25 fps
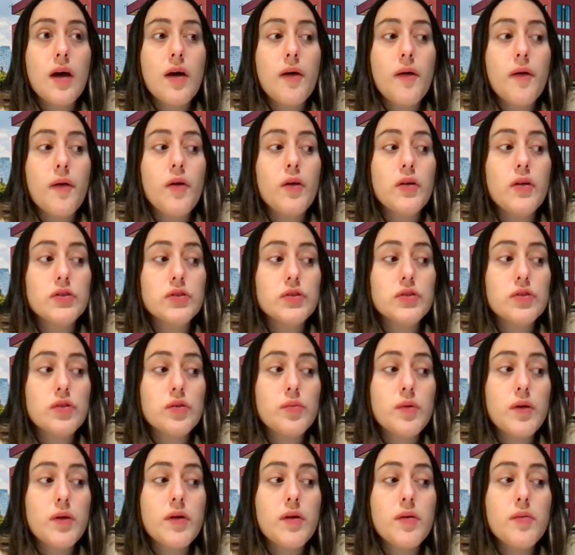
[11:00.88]
also a
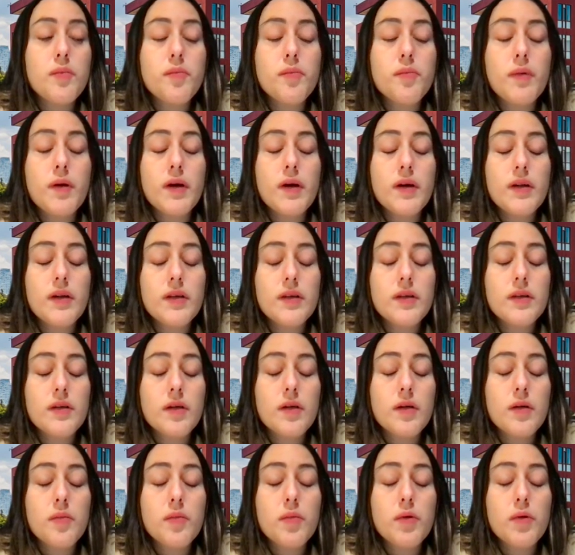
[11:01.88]
very
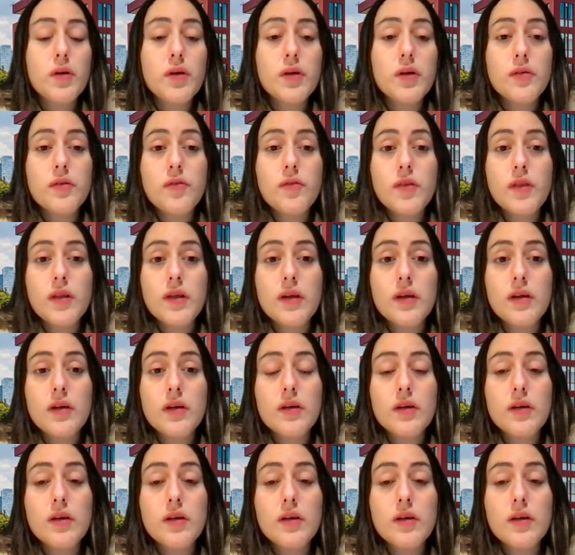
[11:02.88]
important thing